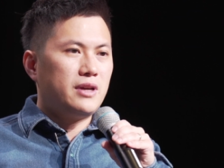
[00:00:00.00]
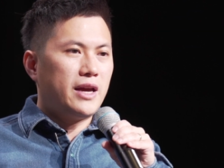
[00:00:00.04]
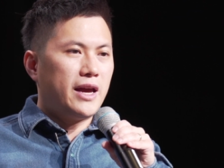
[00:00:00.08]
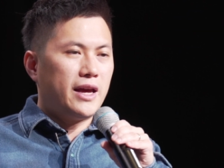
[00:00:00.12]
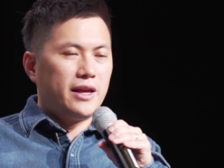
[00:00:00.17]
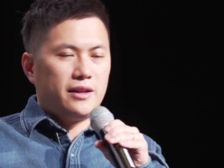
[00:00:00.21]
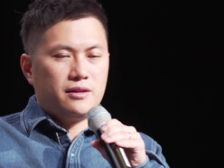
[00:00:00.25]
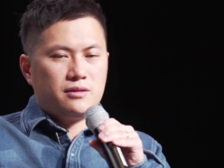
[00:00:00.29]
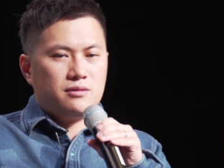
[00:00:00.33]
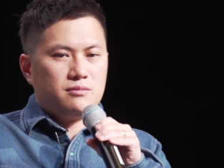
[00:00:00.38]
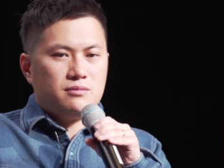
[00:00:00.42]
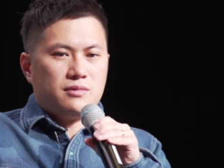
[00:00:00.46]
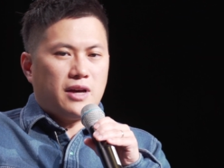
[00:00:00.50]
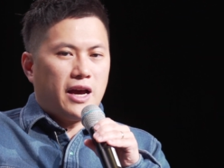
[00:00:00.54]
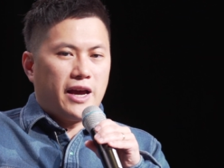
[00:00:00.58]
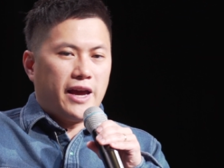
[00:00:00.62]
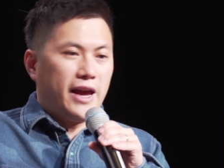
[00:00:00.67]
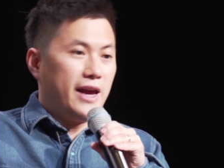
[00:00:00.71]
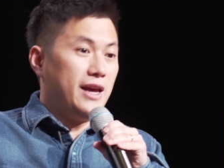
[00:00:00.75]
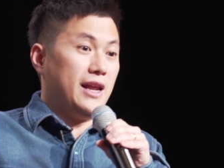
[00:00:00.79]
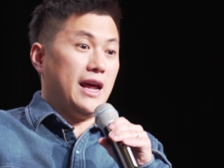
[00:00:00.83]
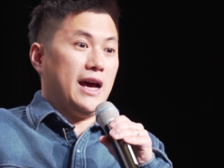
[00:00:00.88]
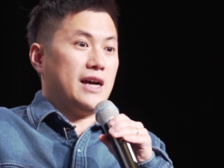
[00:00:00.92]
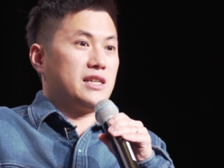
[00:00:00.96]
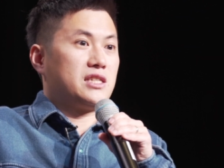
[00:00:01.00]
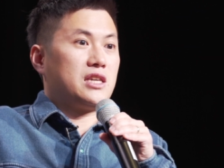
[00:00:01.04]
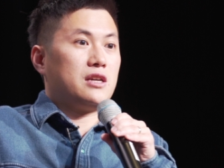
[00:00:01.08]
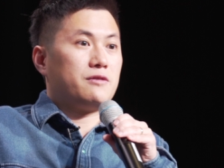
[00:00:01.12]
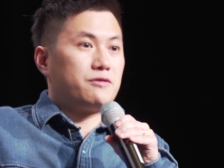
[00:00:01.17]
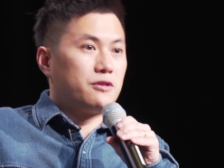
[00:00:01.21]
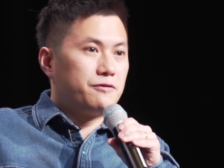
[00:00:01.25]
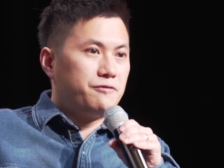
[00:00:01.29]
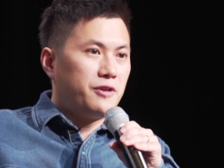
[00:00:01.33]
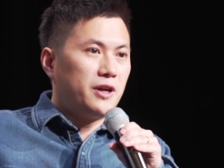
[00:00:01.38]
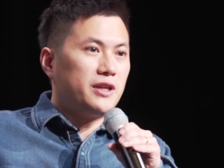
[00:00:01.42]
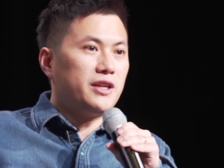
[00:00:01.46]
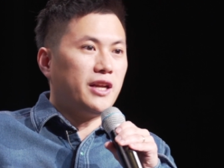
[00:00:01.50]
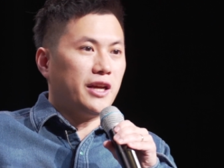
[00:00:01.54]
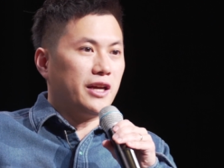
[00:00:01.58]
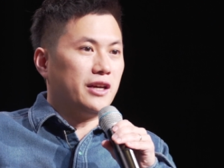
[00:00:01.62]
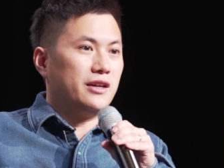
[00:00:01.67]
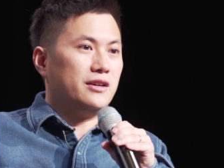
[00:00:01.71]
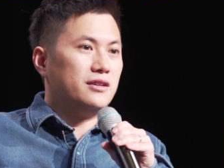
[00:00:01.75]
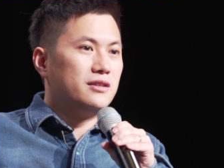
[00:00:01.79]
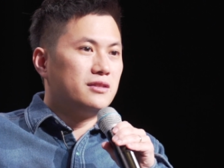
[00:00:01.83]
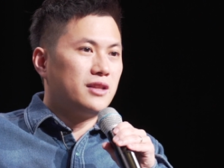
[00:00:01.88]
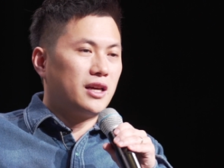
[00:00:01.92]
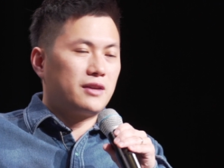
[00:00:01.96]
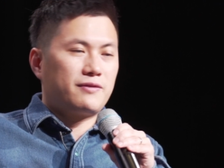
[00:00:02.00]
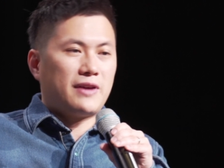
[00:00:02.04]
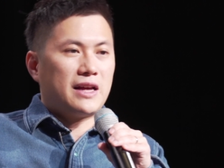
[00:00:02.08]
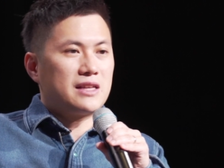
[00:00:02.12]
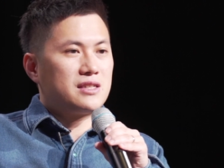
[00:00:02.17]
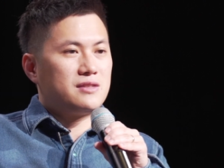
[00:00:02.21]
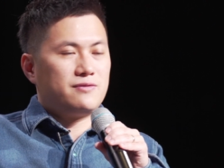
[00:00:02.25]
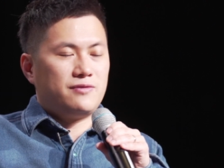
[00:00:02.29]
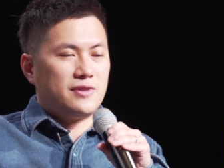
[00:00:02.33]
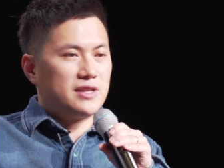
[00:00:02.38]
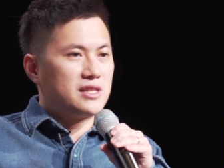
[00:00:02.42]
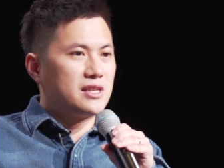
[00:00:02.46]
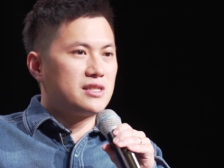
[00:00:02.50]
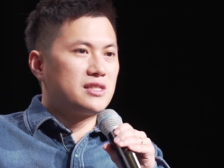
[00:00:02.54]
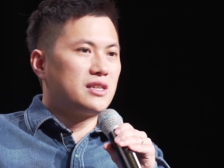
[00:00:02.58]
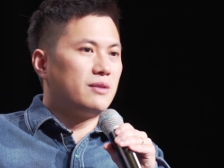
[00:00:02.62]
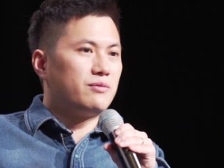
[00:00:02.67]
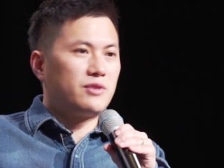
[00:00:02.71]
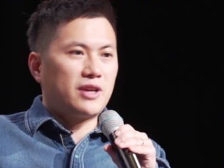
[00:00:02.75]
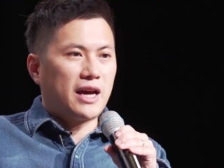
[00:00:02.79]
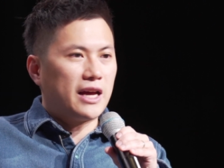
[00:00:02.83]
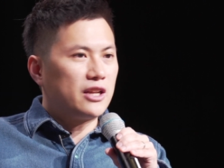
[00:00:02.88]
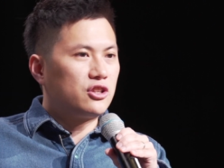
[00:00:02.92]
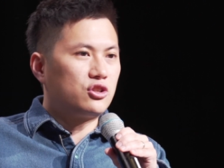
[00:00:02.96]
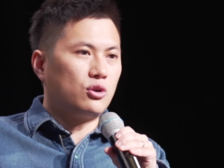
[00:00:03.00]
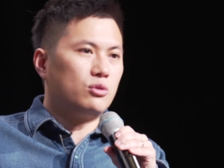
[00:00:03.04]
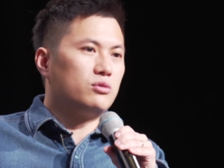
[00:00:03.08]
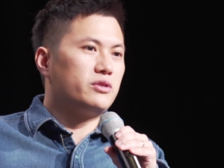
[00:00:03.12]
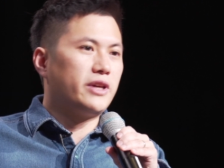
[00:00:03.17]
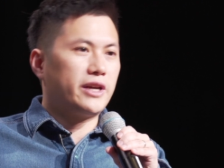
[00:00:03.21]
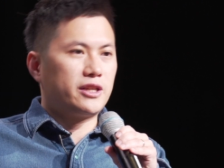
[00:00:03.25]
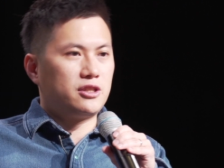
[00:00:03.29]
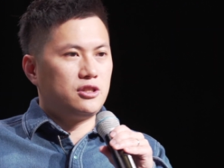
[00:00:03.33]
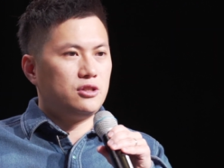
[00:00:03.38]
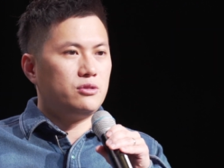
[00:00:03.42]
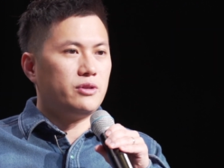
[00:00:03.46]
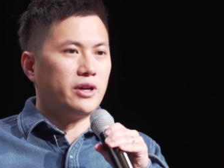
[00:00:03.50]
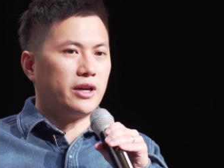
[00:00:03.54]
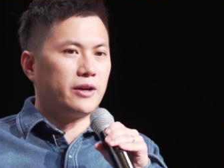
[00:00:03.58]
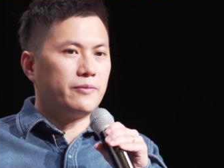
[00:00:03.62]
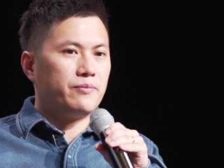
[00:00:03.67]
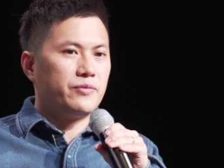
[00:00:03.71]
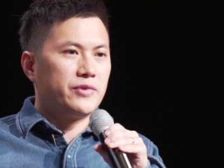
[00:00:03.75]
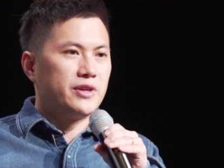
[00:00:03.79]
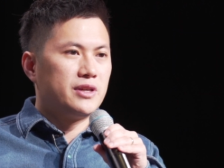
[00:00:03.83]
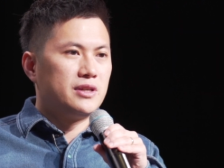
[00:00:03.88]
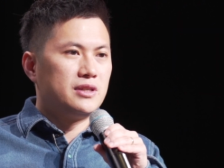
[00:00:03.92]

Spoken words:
And I hate asking for funding. Like this is something I don't like doing.